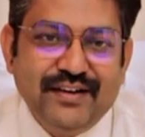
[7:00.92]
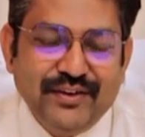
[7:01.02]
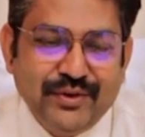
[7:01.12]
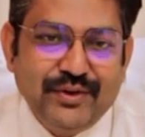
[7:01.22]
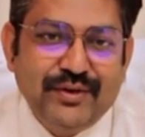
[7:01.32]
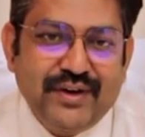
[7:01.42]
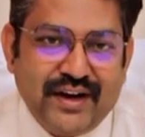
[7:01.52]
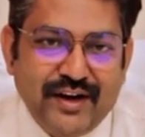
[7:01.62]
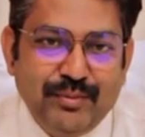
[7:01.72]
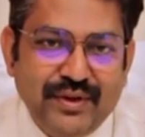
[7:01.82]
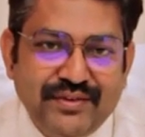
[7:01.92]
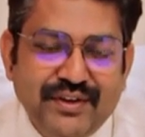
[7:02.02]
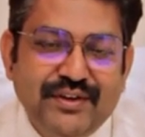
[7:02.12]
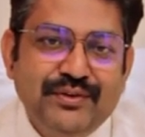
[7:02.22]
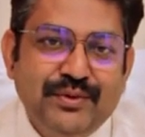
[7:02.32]
Your hard
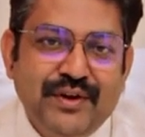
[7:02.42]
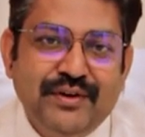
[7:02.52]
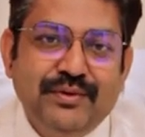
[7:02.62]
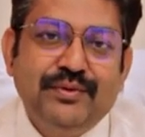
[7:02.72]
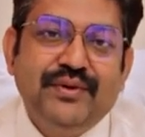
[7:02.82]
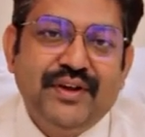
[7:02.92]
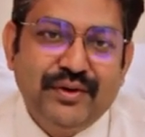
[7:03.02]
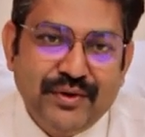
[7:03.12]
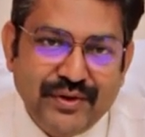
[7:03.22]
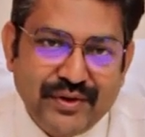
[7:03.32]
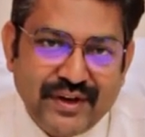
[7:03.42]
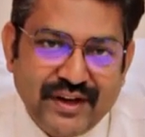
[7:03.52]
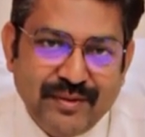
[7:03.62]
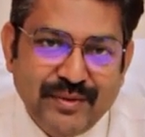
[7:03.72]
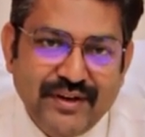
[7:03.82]
brushing is going to erode your
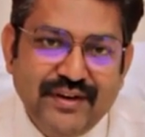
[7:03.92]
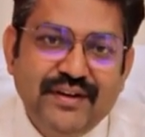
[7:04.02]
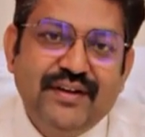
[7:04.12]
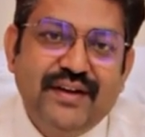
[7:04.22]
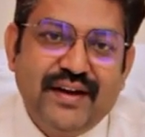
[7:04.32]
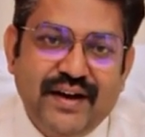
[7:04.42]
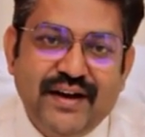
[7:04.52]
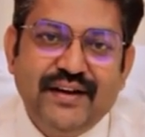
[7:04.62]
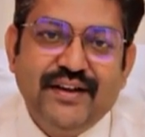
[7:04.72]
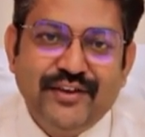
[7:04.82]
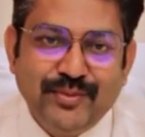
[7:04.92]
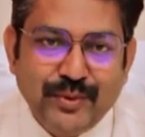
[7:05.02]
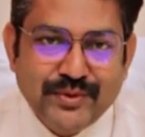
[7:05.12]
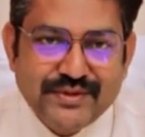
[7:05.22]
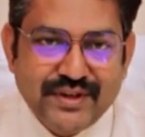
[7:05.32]
enamel and
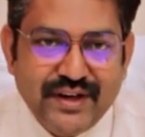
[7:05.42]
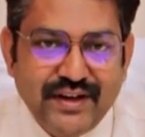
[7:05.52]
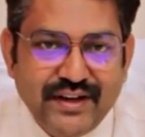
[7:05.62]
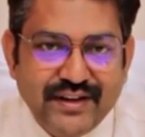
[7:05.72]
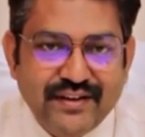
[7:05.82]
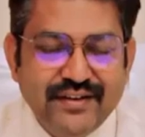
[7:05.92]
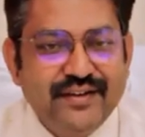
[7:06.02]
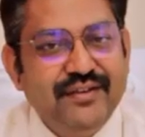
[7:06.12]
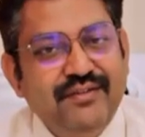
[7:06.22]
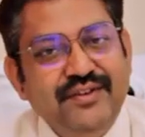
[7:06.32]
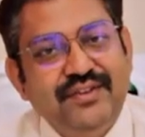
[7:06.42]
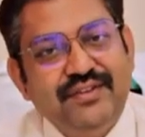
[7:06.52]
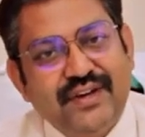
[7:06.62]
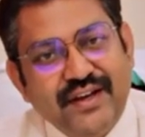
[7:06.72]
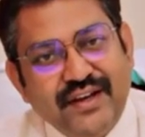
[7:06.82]
expose the dentin, which
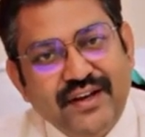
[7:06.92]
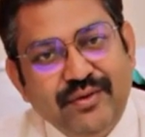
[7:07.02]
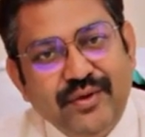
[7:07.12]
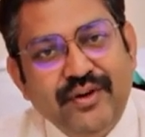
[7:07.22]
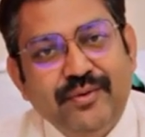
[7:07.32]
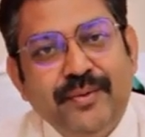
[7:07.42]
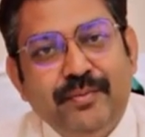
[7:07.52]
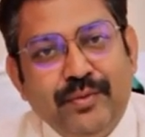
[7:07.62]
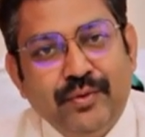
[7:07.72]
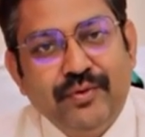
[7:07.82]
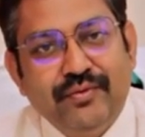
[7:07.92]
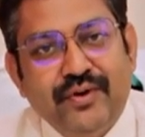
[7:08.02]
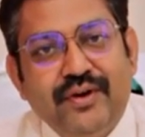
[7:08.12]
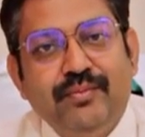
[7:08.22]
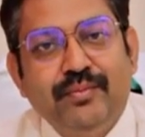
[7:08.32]
is again going to be prone
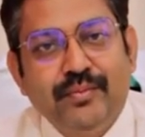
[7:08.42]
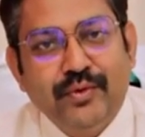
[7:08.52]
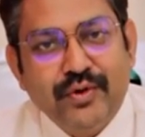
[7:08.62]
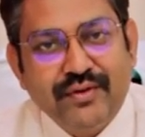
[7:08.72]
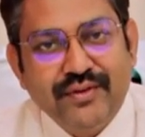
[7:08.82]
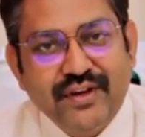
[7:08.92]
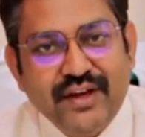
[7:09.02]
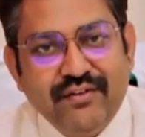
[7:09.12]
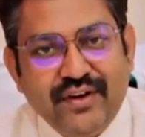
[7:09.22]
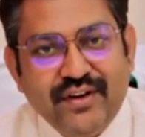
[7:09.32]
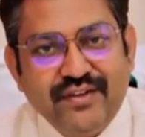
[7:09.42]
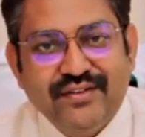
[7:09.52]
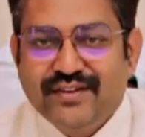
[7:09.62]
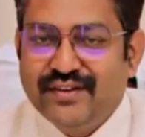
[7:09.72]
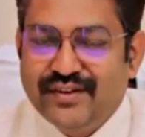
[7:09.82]
for more of the
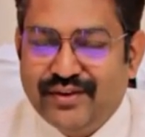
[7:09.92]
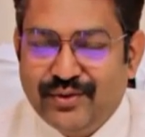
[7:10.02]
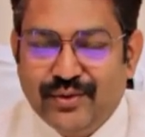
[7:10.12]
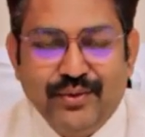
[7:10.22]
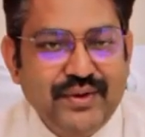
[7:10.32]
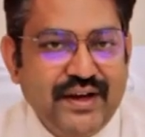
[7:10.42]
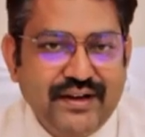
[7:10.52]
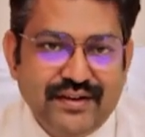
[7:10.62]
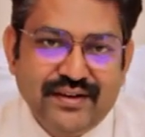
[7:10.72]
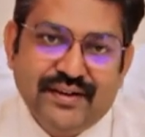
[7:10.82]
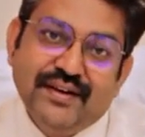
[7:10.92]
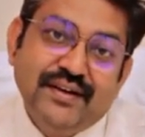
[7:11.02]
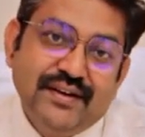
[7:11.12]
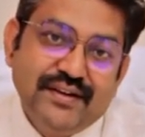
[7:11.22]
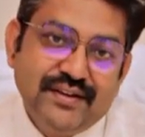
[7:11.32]
cavities. Don't do that.
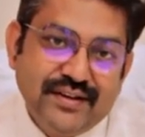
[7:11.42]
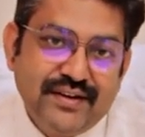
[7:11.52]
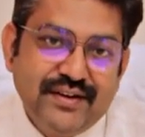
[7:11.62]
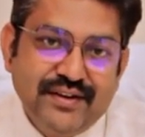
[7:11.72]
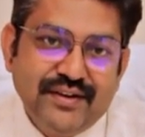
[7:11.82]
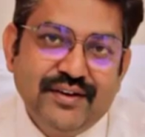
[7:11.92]
Third,